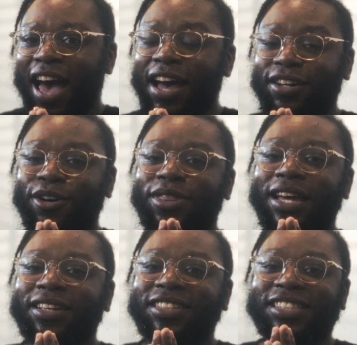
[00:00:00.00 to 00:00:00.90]
I know
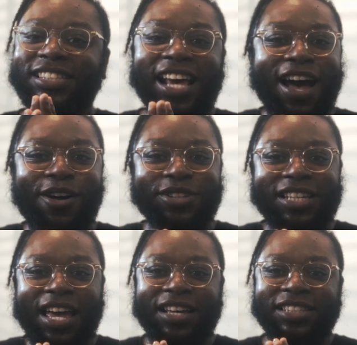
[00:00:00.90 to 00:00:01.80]
that it sounds
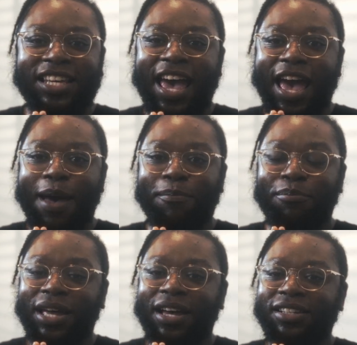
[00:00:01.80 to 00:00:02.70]
like a
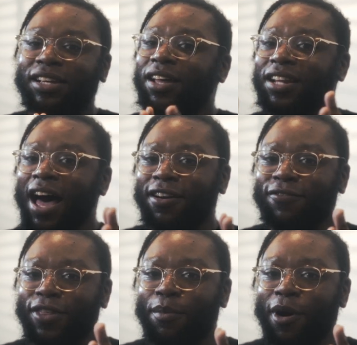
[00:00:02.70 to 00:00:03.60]
scam because a lot
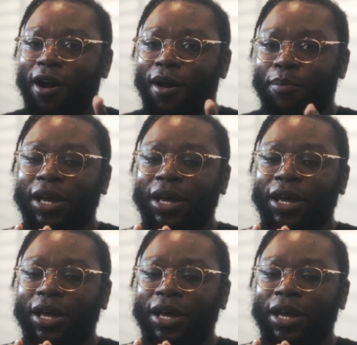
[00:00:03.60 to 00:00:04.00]
of them are,